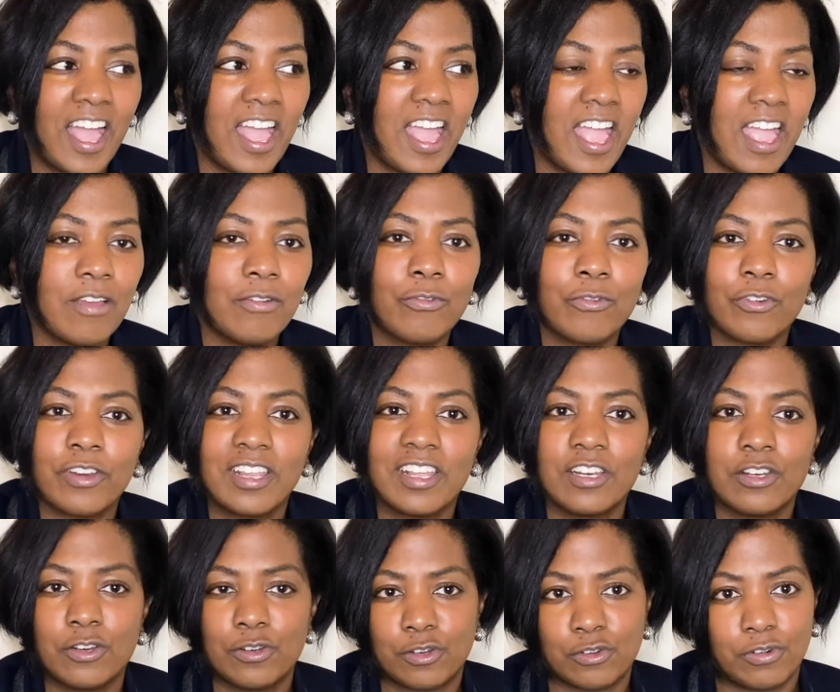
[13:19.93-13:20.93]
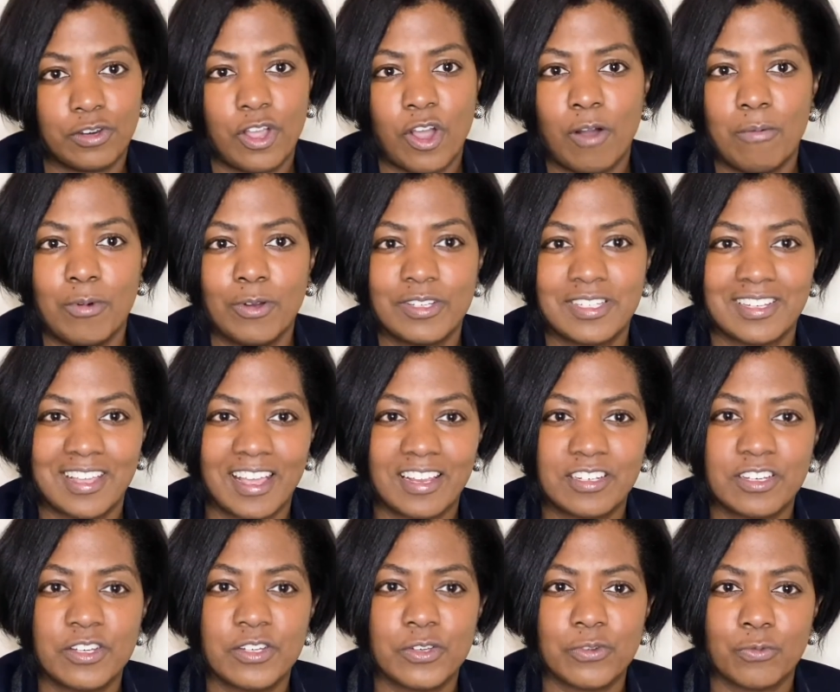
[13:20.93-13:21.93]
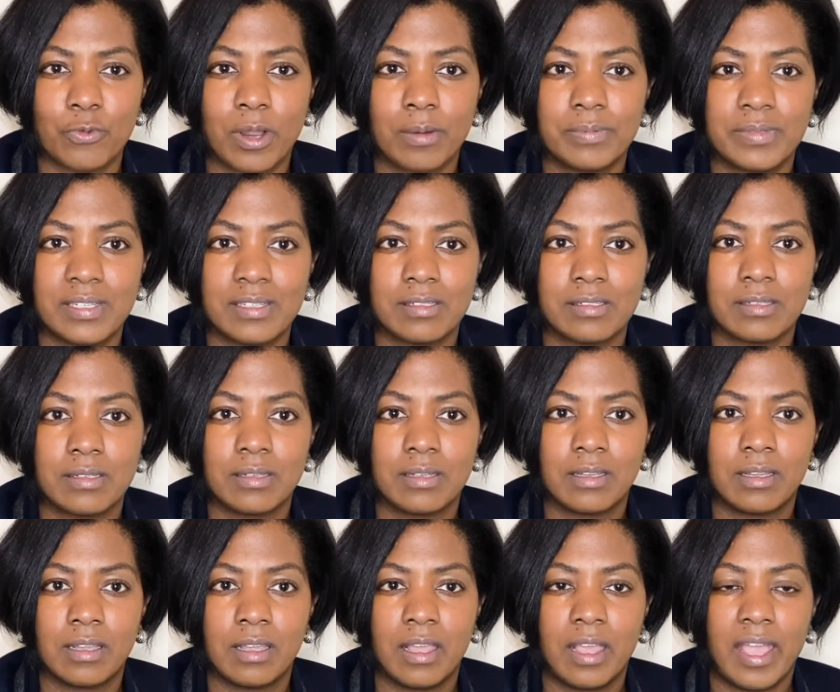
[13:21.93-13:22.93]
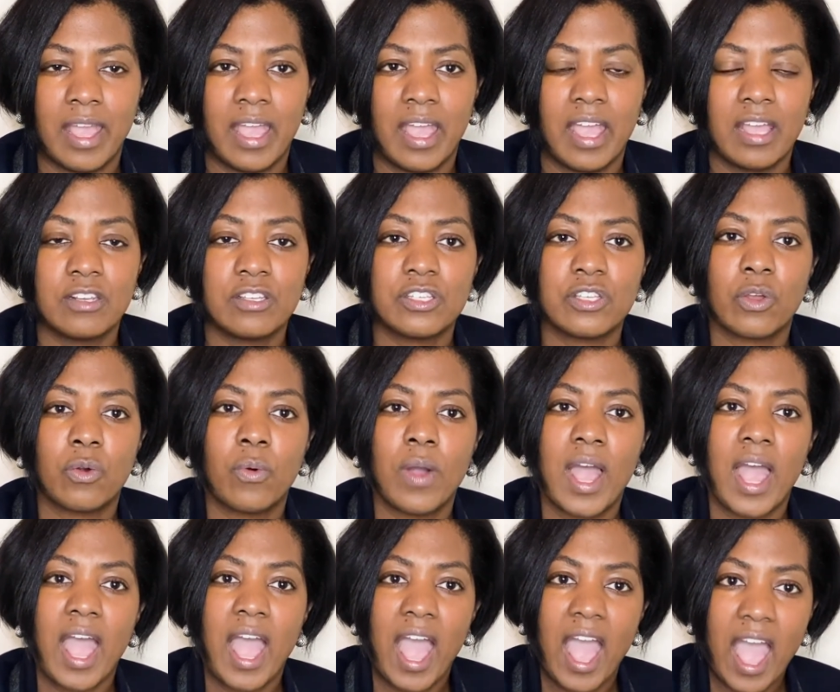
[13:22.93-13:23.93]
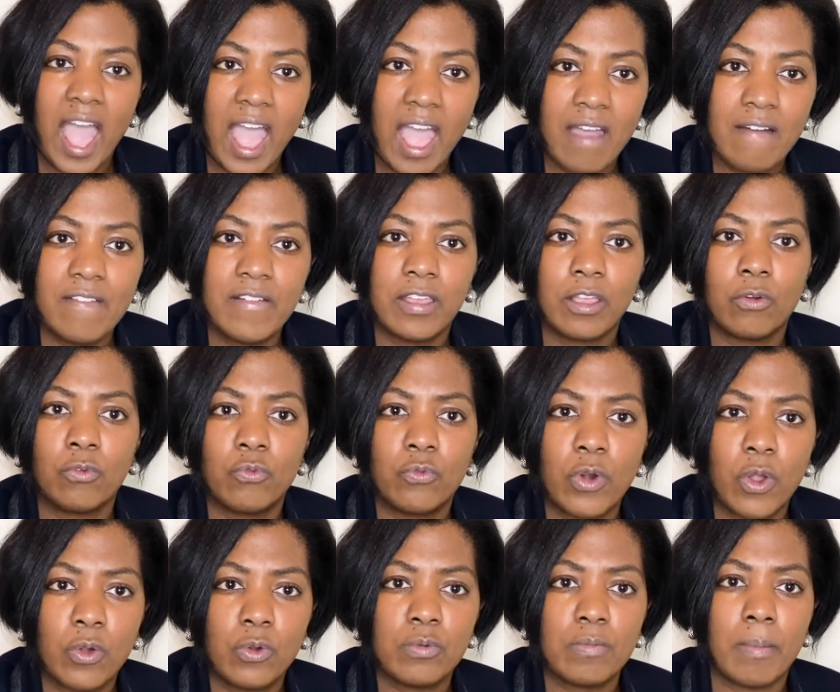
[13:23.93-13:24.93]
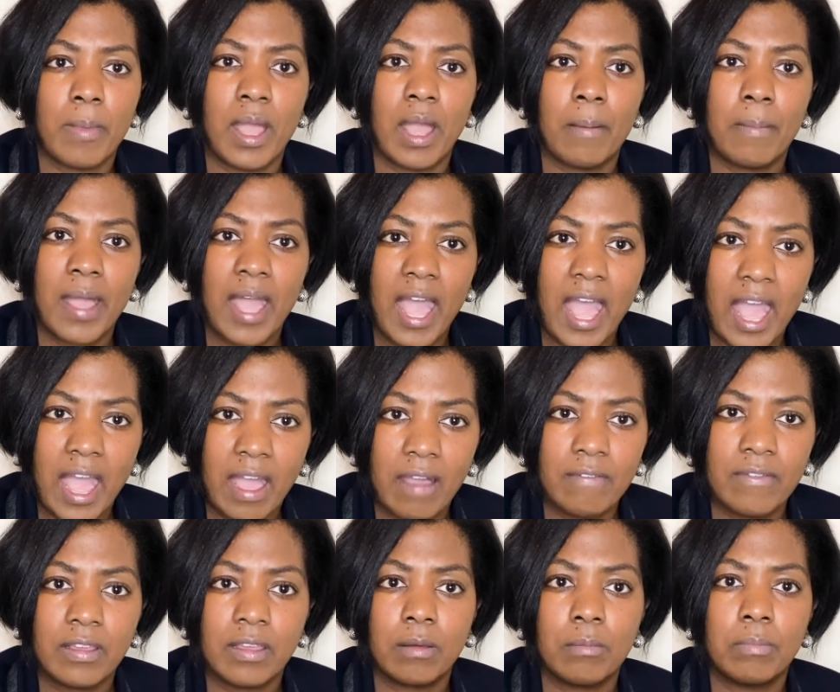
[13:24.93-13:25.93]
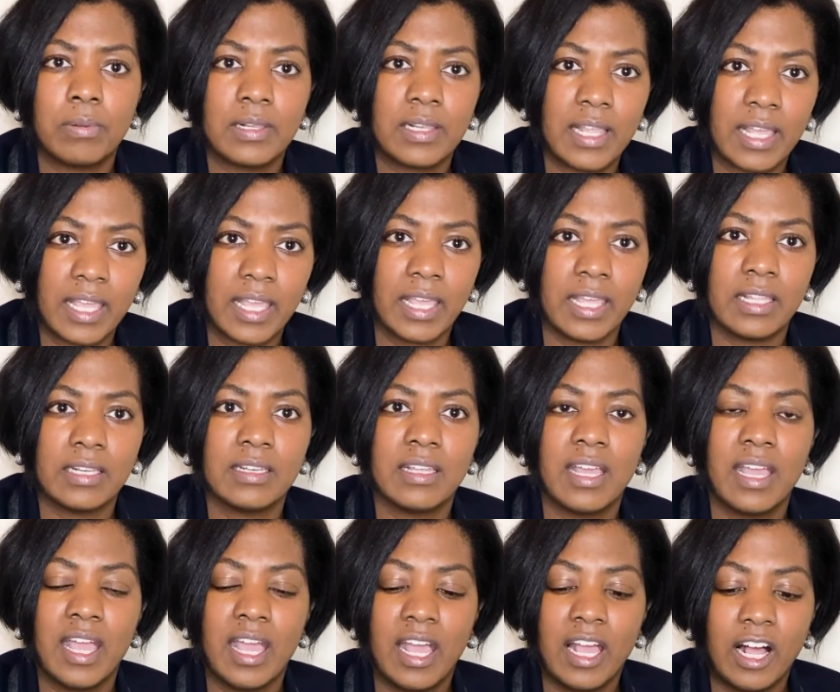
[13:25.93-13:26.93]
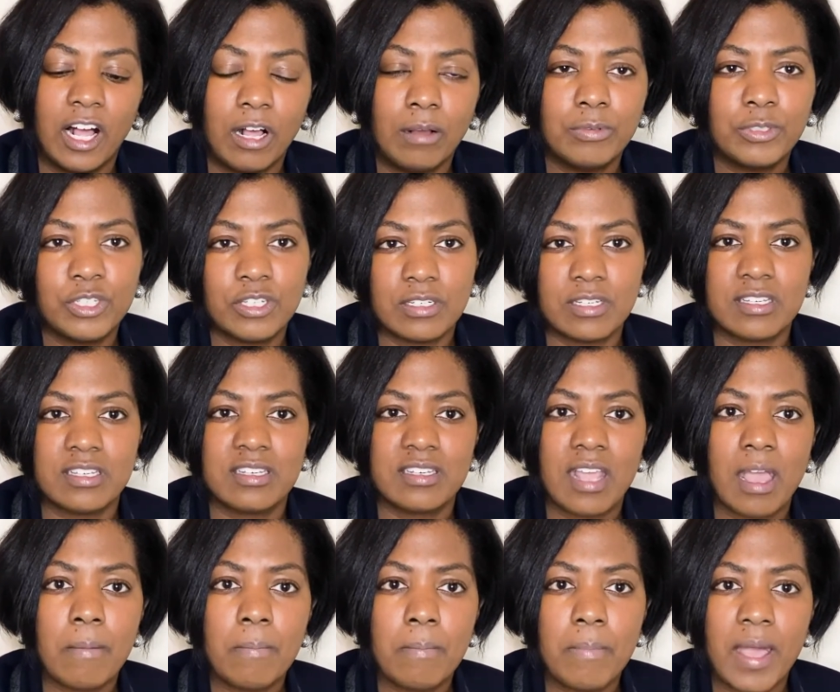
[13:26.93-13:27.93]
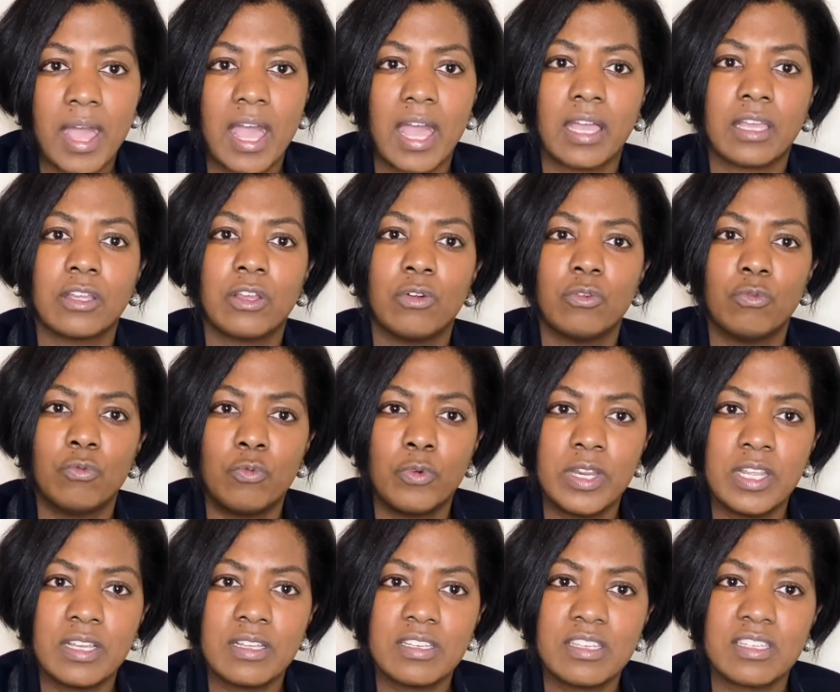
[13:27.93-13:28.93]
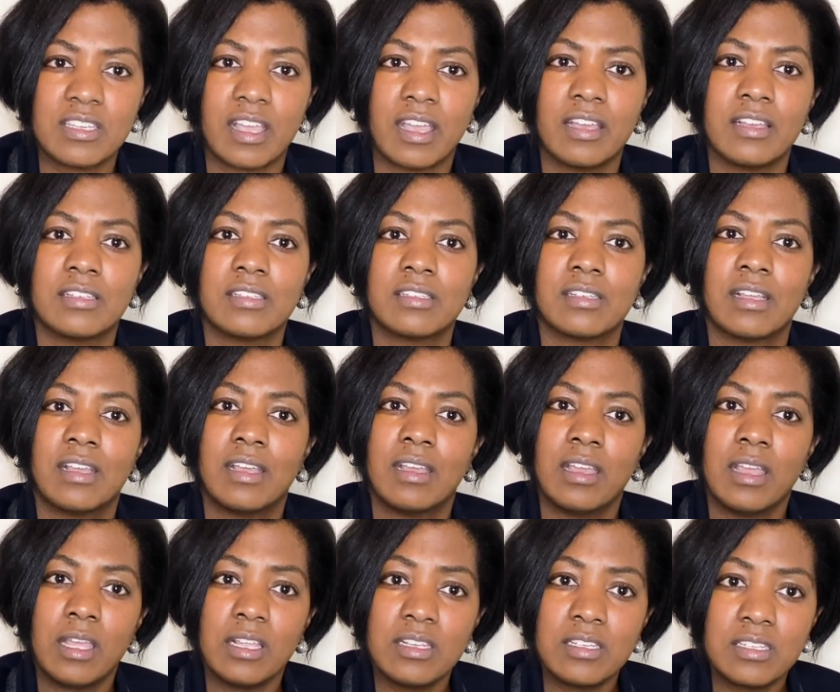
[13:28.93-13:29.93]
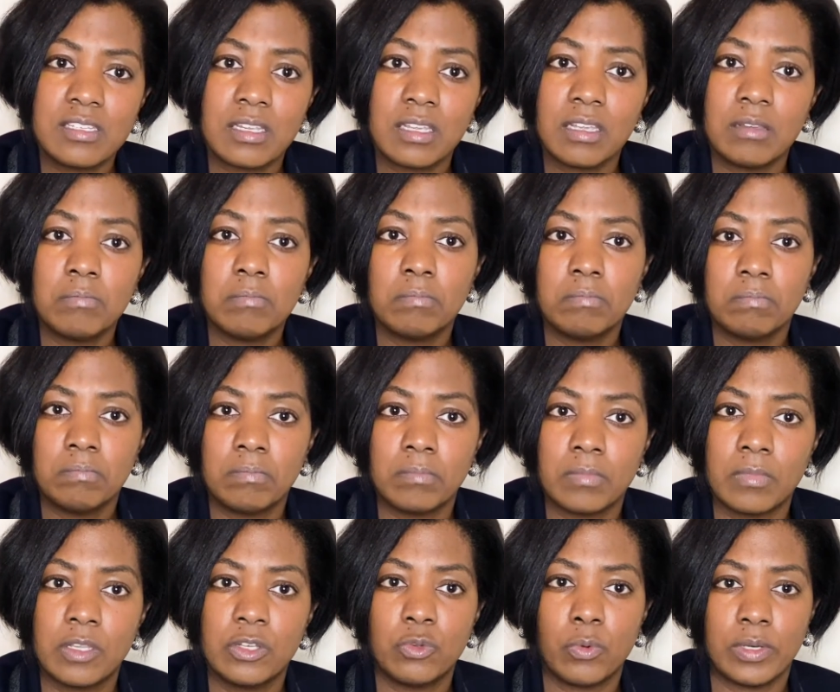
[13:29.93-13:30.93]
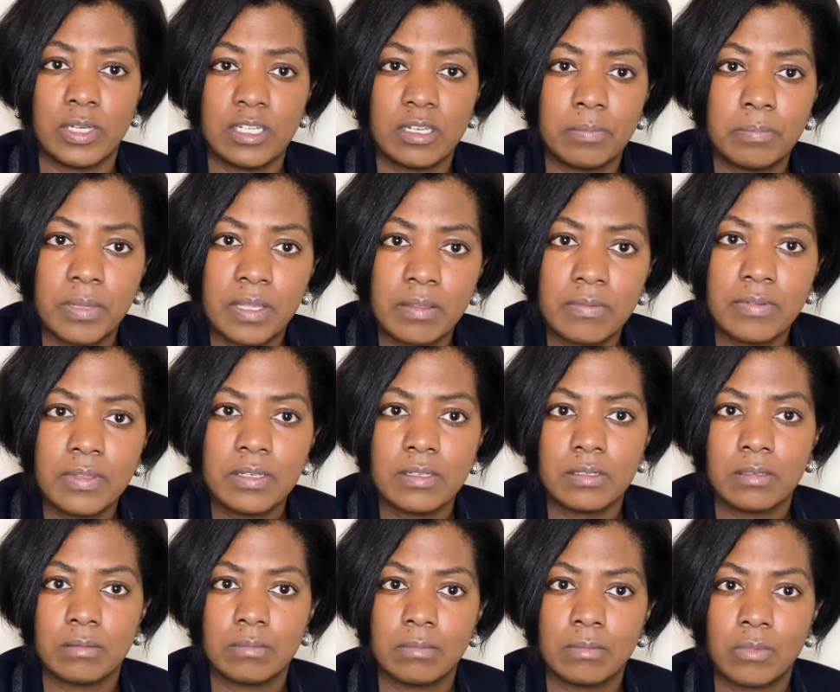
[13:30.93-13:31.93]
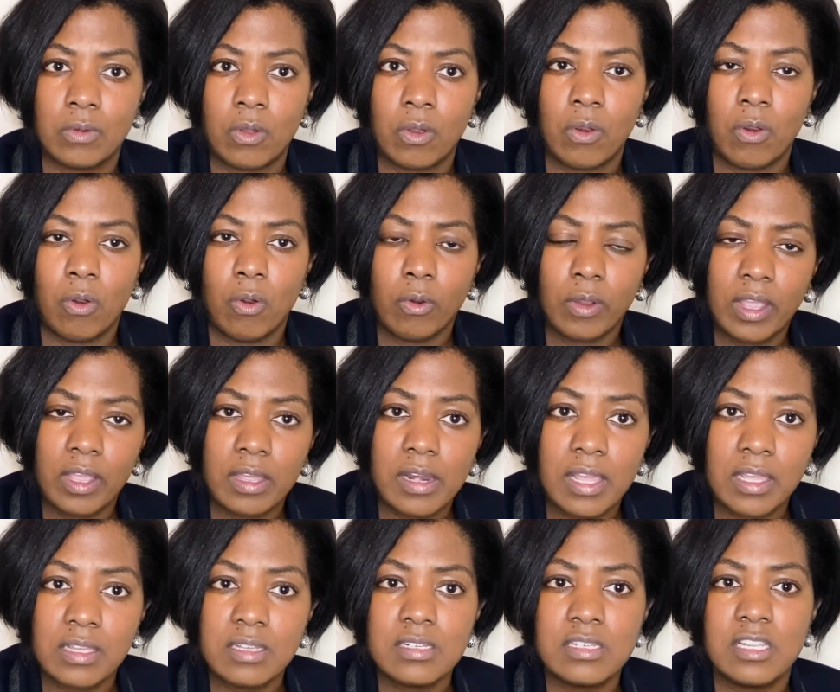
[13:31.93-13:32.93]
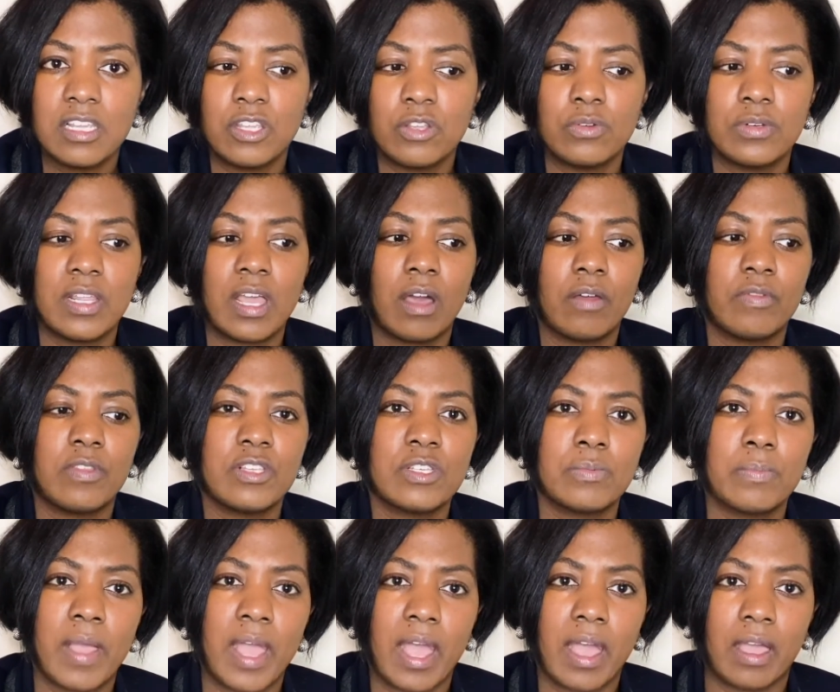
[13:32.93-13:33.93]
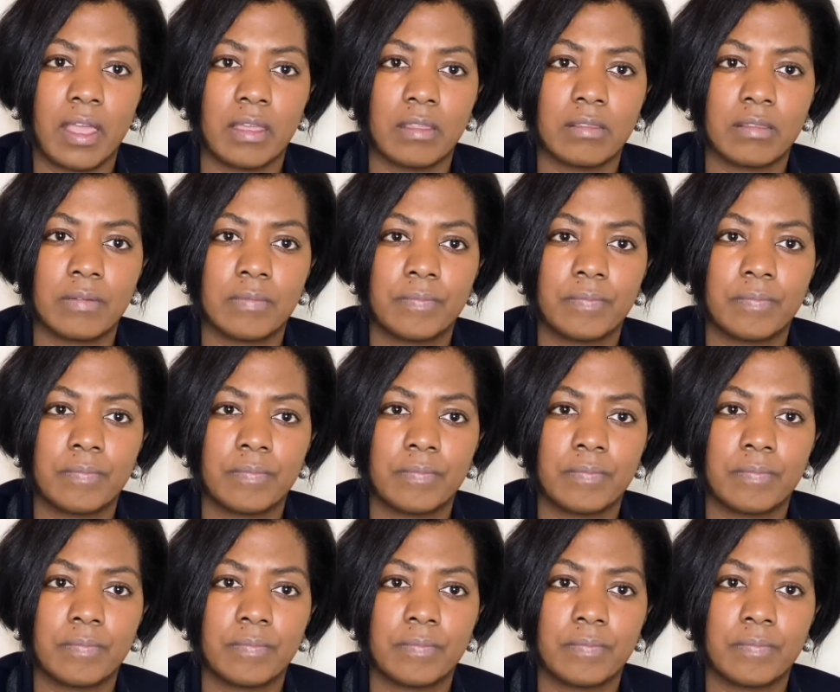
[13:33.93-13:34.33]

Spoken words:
Every industry almost got disrupted. And so having a roadmap, having a plan helps you step back, reassess, and see, do I need to pivot? Okay, can I continue down this path?